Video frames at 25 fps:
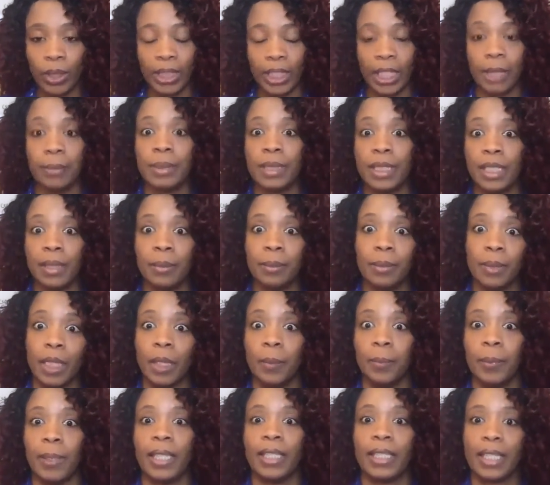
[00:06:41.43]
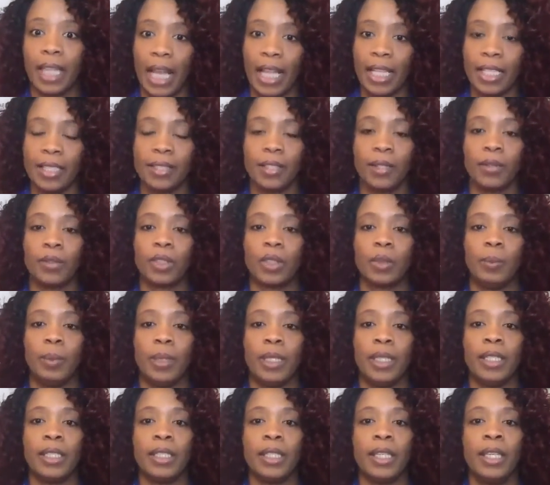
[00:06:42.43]
keeps them up at night, so to
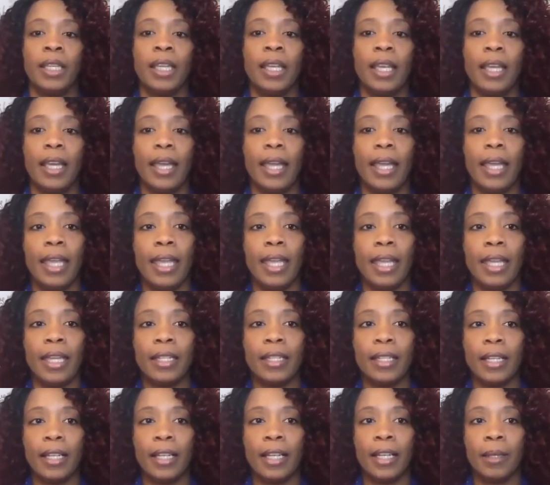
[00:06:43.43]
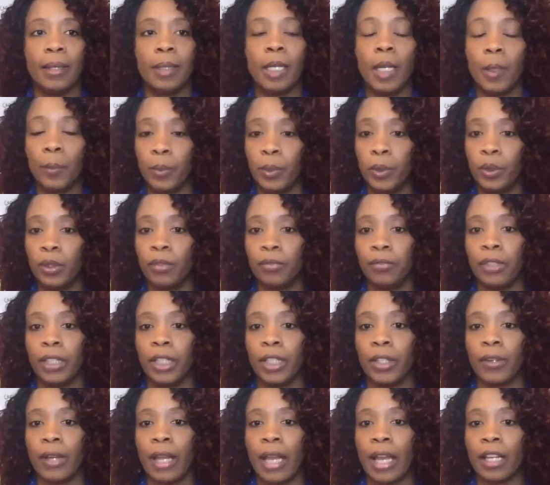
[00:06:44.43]
speak, and help you to
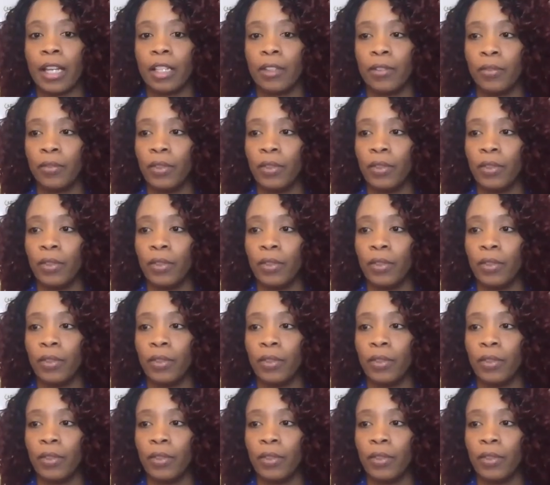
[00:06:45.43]
figure out if